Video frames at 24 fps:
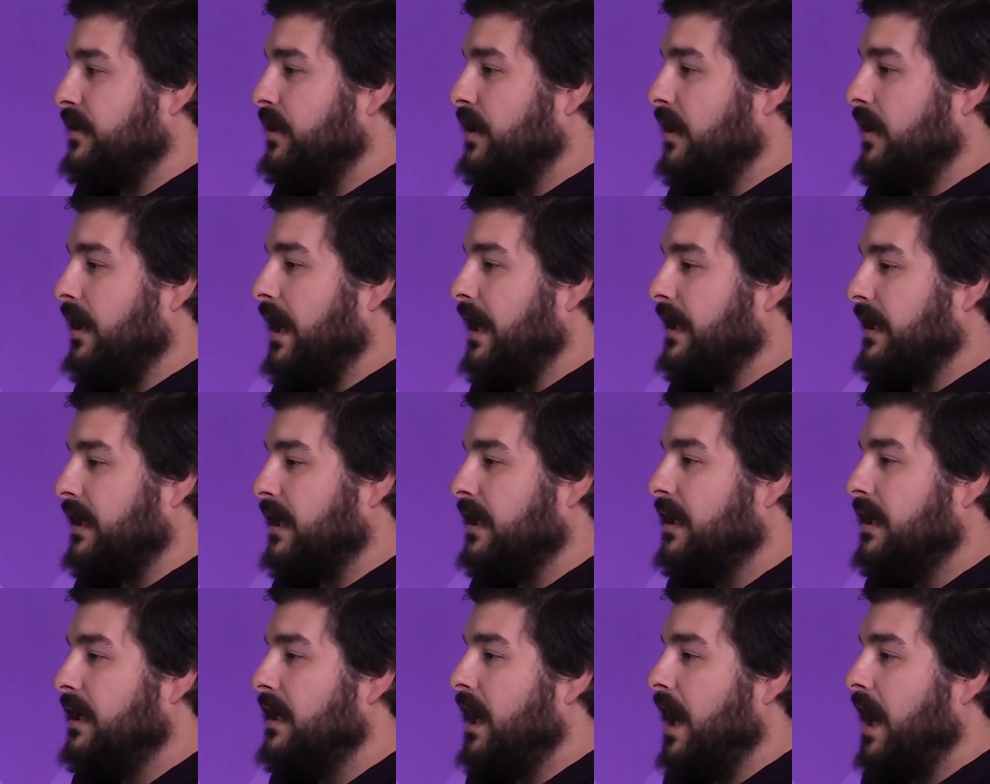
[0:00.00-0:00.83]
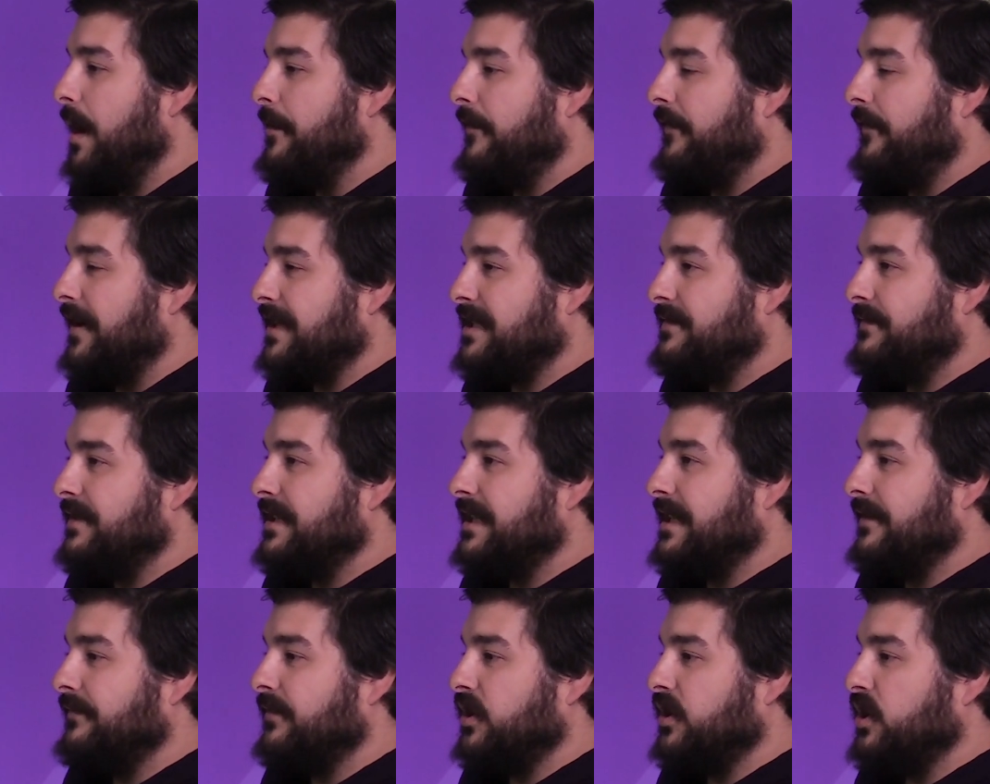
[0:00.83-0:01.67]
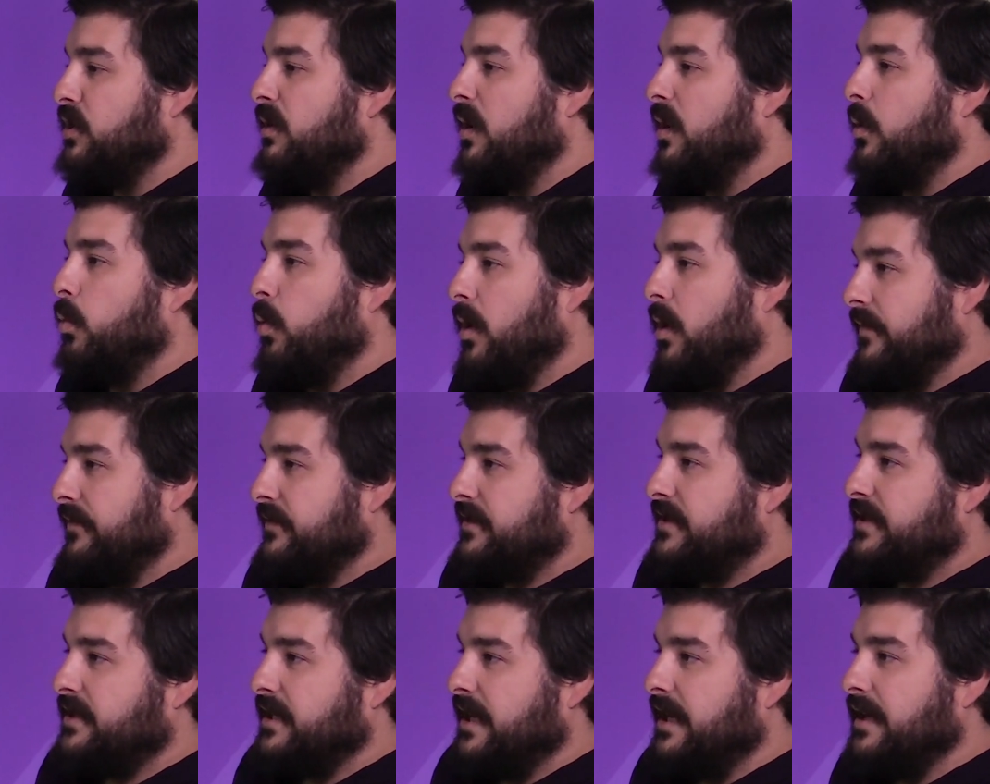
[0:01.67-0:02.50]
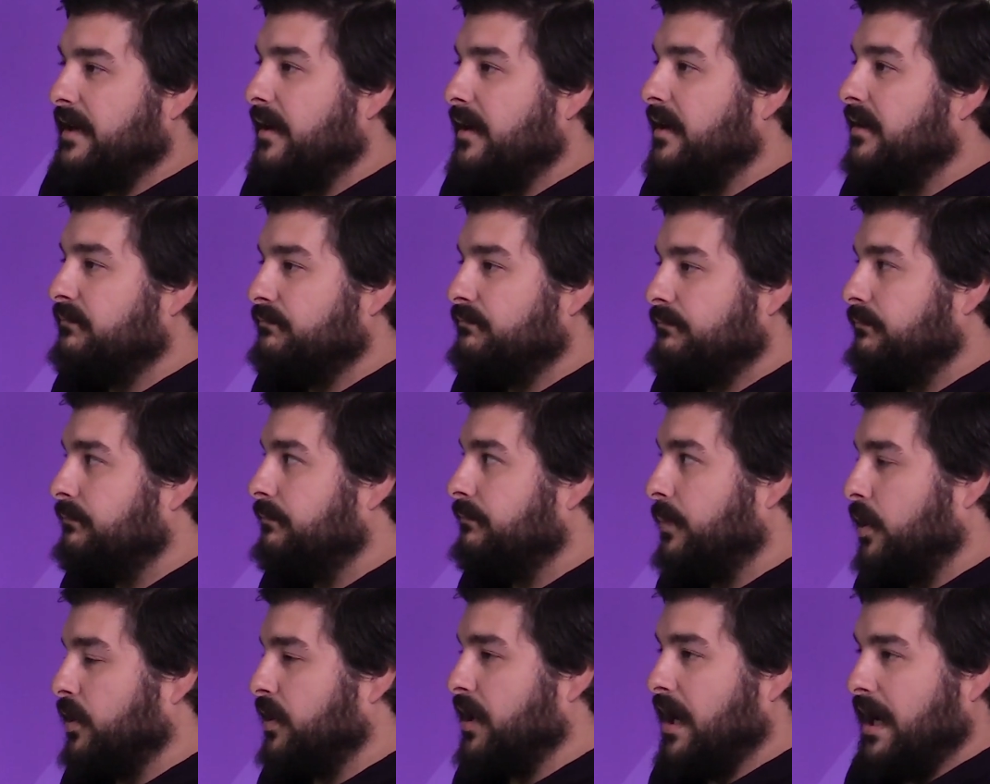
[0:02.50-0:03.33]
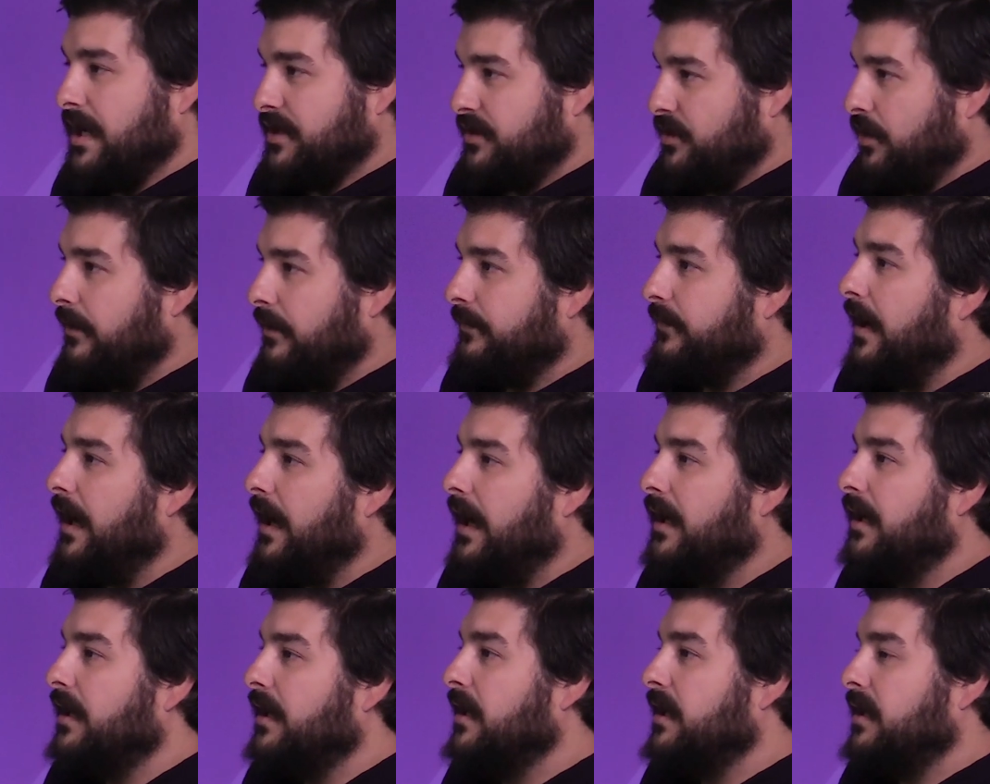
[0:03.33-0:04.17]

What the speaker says: I'm effectively giving you a once in a podcast offer.